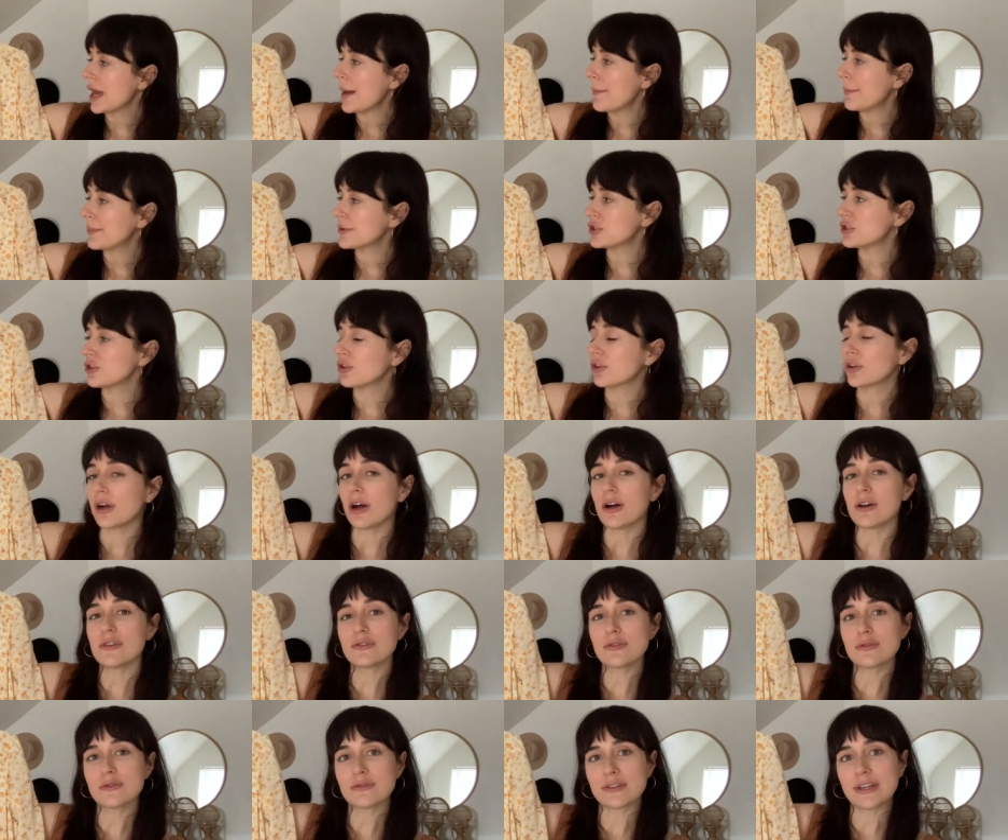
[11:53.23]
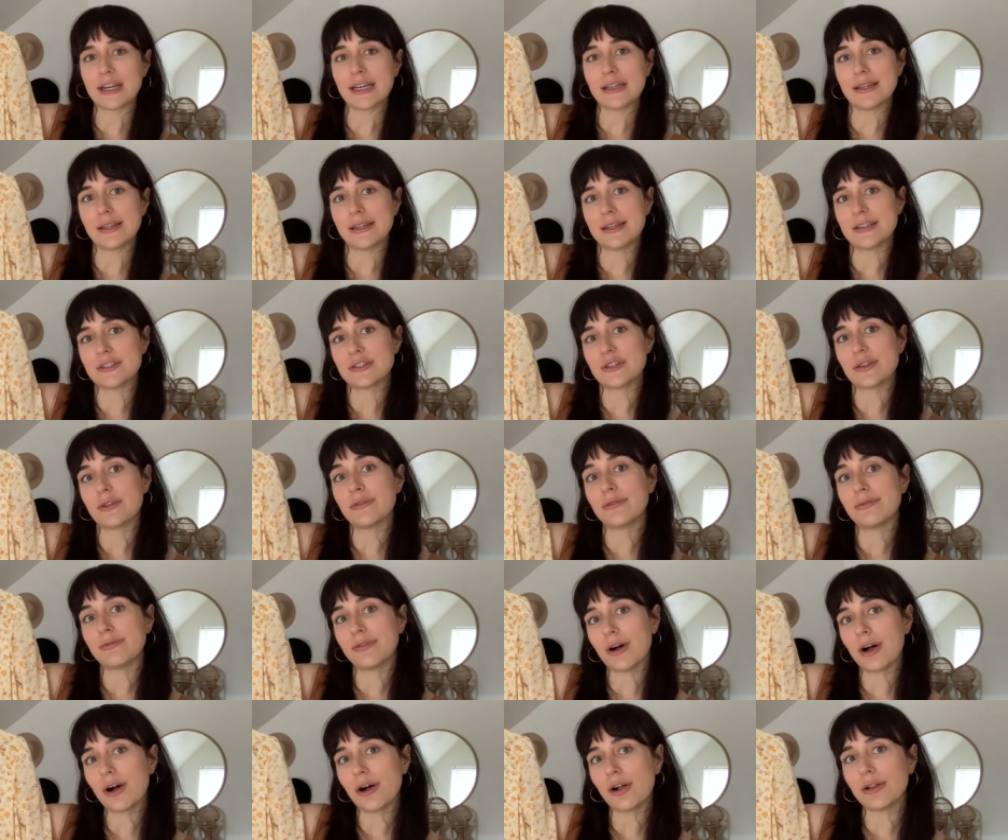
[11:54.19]
But you could also style it into the
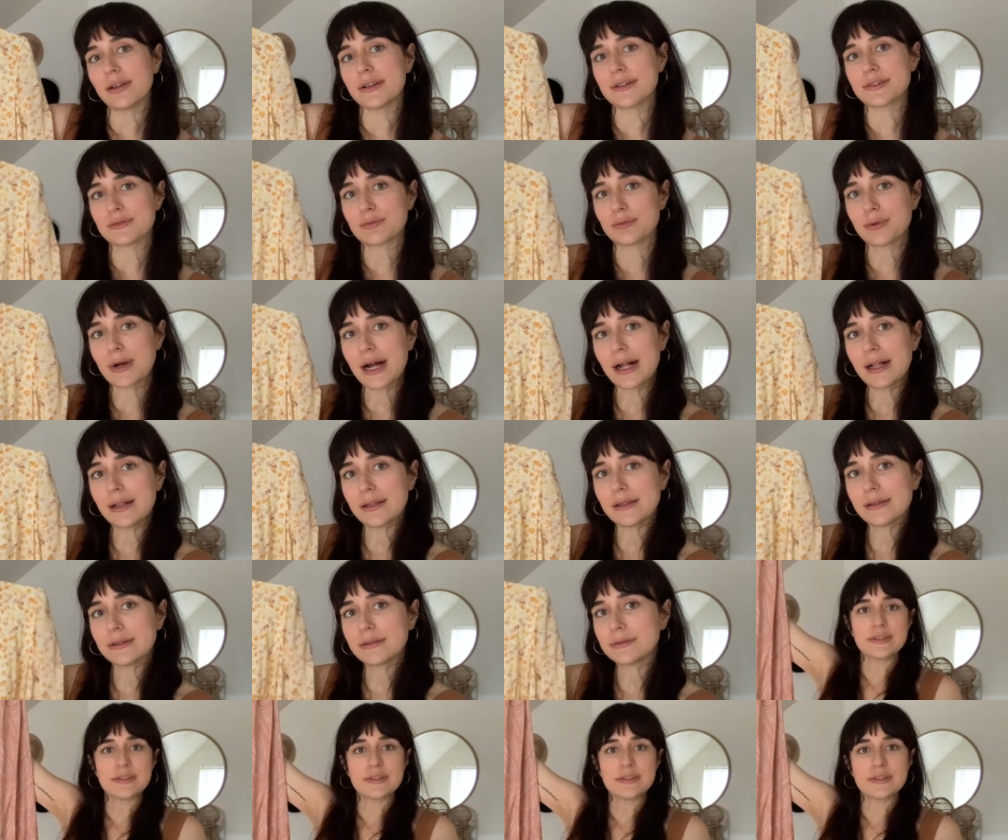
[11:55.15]
fall as well.